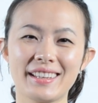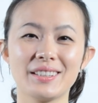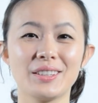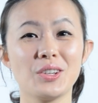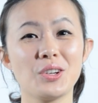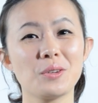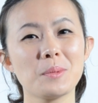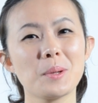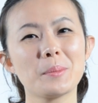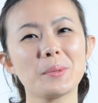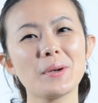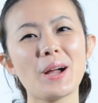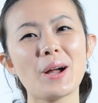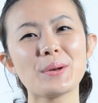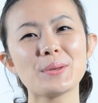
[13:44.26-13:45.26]
you remember
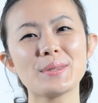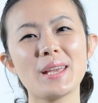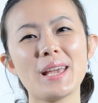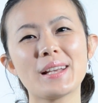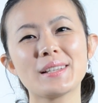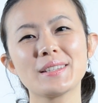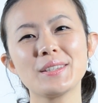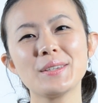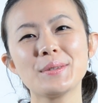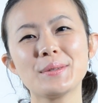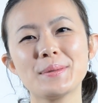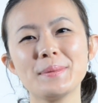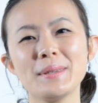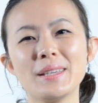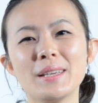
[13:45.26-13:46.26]
how to say excuse
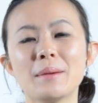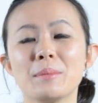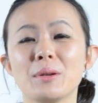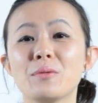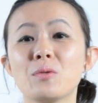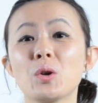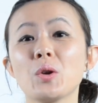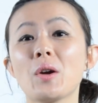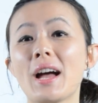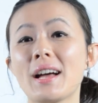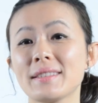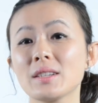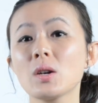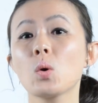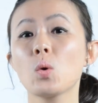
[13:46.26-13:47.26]
me before you
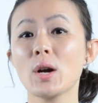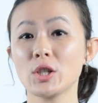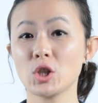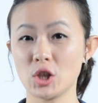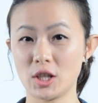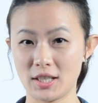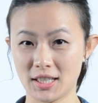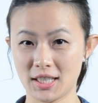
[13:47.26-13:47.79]
ask a question?